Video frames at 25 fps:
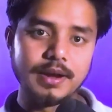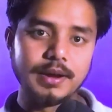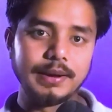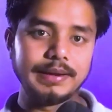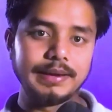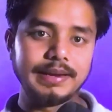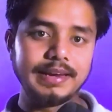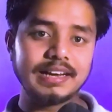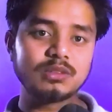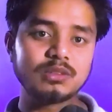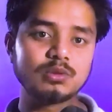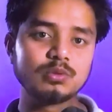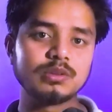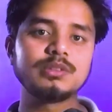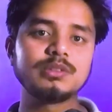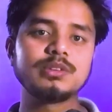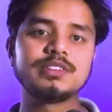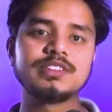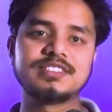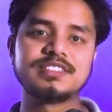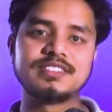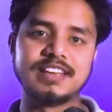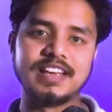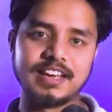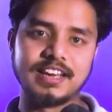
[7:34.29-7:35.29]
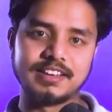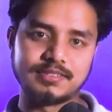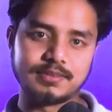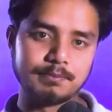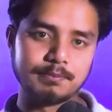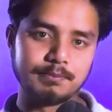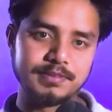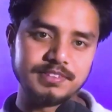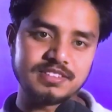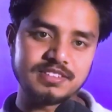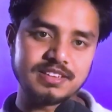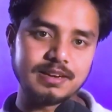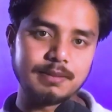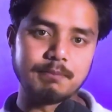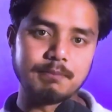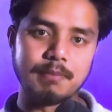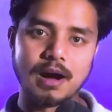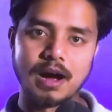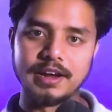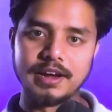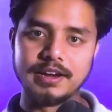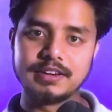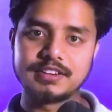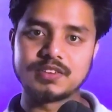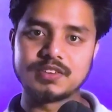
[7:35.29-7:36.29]
A 2026 study
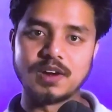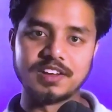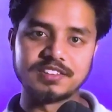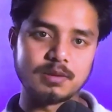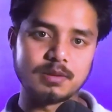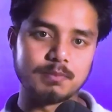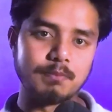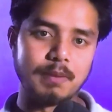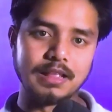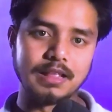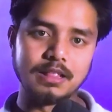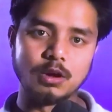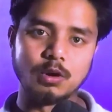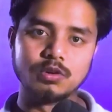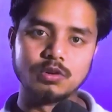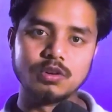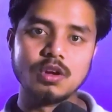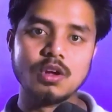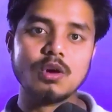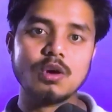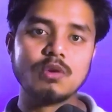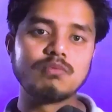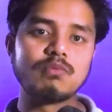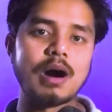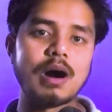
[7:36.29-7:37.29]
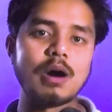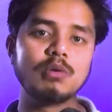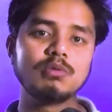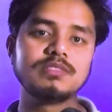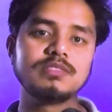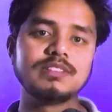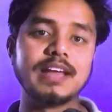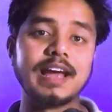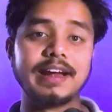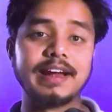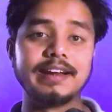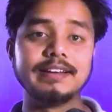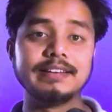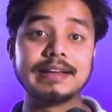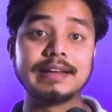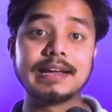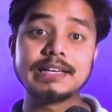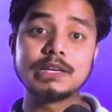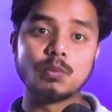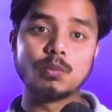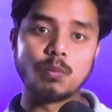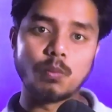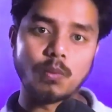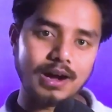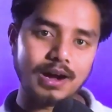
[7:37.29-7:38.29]
by Trustpilot found that
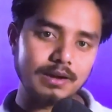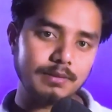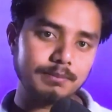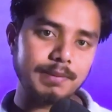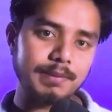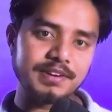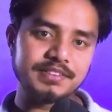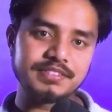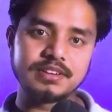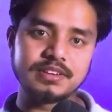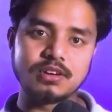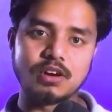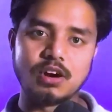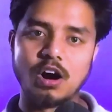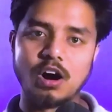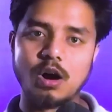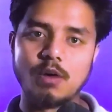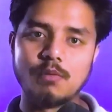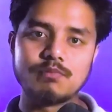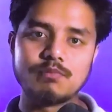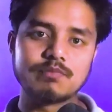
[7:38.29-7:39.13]
91% of